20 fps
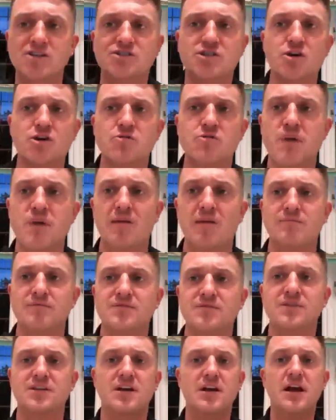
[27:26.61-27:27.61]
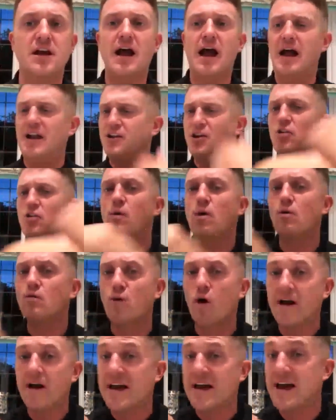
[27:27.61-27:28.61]
that lasts 2 months and
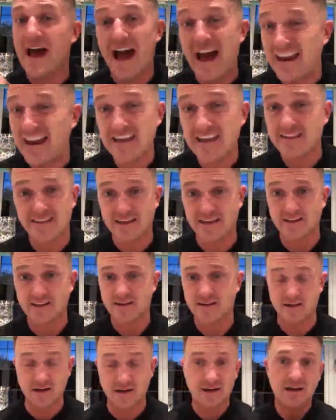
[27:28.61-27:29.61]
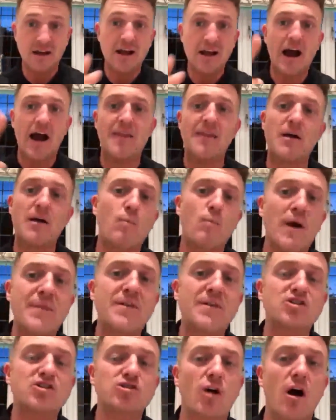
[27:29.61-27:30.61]
you will not hear anything. And
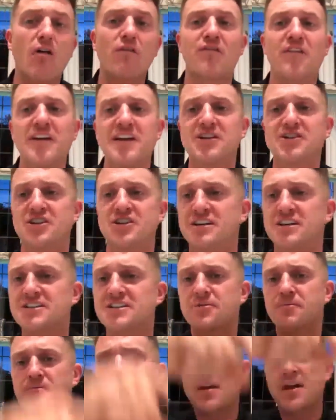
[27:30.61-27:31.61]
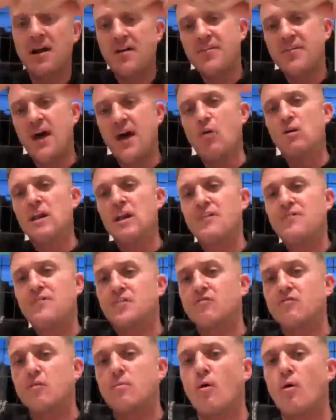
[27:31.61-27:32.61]
then when the trial finishes, they'll
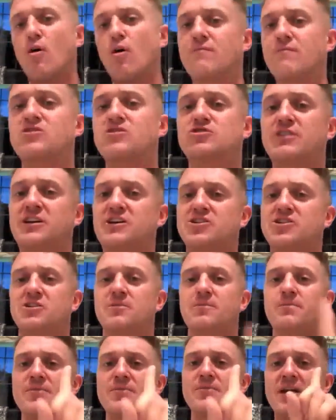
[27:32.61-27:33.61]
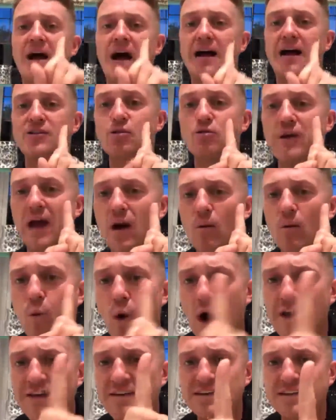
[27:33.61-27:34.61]
lift the reporting restriction and you'll
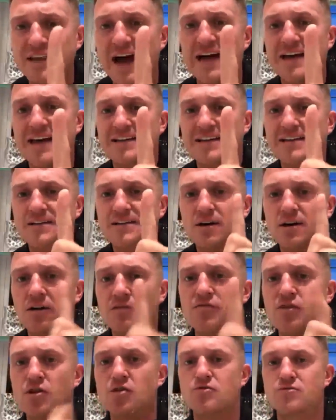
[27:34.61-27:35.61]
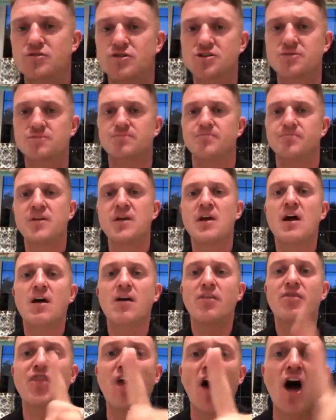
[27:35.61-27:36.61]
get one day of news.
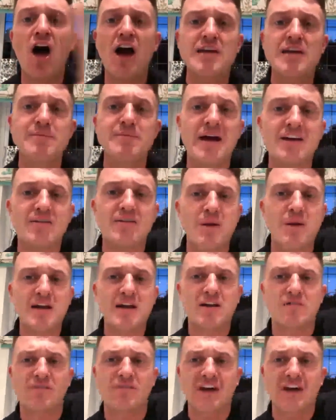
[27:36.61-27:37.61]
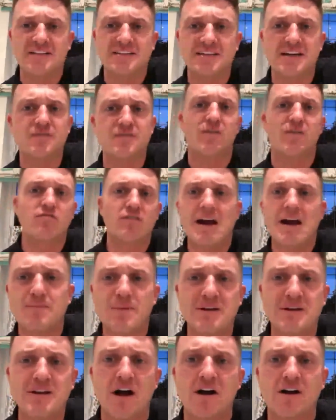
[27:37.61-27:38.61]
30 men have been convicted
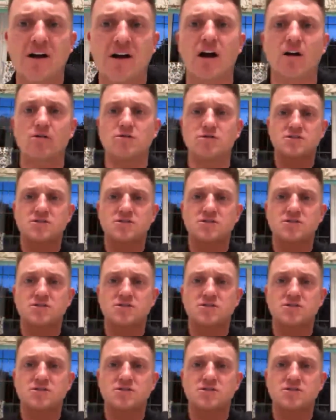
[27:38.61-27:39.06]
for raping young